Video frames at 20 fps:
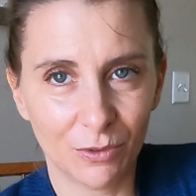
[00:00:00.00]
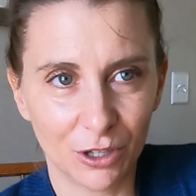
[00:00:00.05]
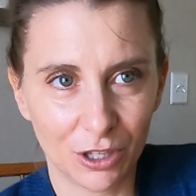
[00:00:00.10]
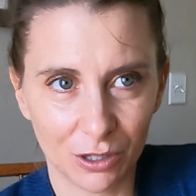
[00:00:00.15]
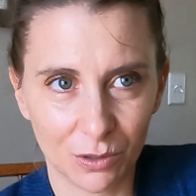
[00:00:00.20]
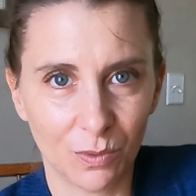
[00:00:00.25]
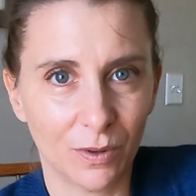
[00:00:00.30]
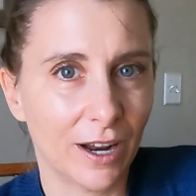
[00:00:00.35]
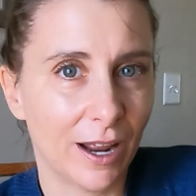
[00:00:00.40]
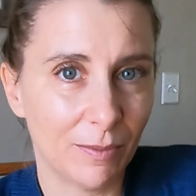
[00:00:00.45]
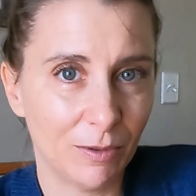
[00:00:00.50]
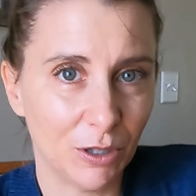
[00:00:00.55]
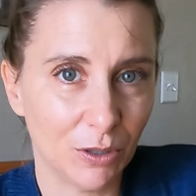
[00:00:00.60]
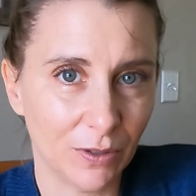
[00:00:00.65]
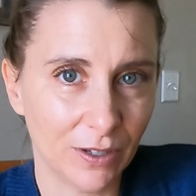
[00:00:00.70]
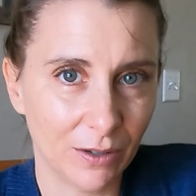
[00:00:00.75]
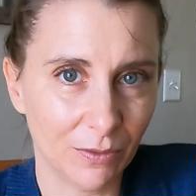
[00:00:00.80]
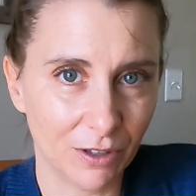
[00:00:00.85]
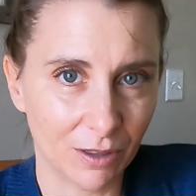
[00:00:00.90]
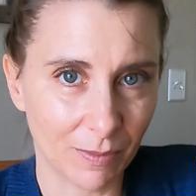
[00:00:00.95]
which is what I'm
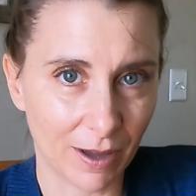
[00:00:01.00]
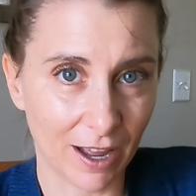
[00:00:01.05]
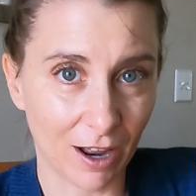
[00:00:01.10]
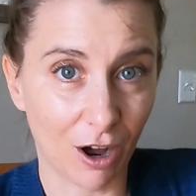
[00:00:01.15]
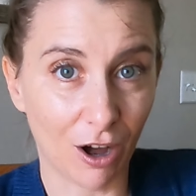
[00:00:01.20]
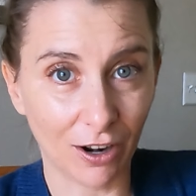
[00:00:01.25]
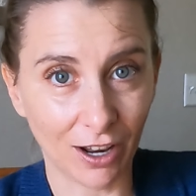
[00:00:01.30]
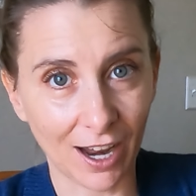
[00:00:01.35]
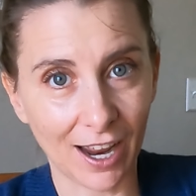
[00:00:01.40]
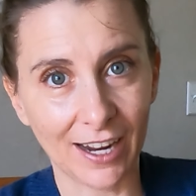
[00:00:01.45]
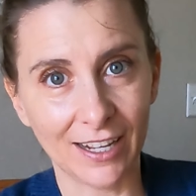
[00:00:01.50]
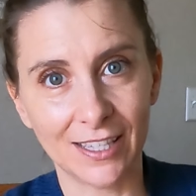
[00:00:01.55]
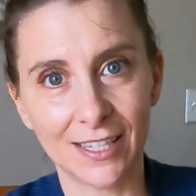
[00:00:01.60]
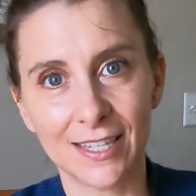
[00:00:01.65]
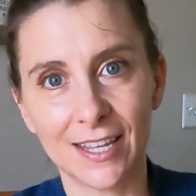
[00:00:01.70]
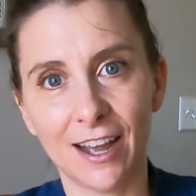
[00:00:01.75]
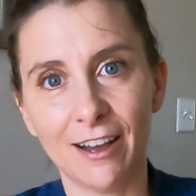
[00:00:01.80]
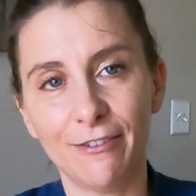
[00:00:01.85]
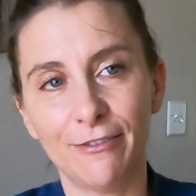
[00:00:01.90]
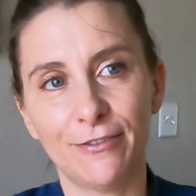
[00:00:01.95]
doing with my online
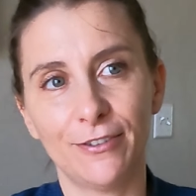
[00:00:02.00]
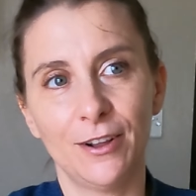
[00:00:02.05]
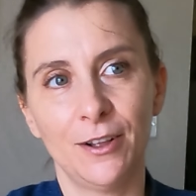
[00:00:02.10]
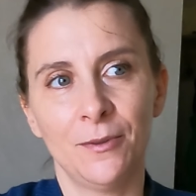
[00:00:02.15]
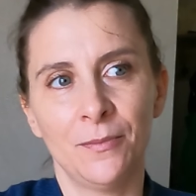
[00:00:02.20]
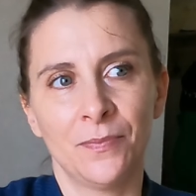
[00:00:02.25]
stuff.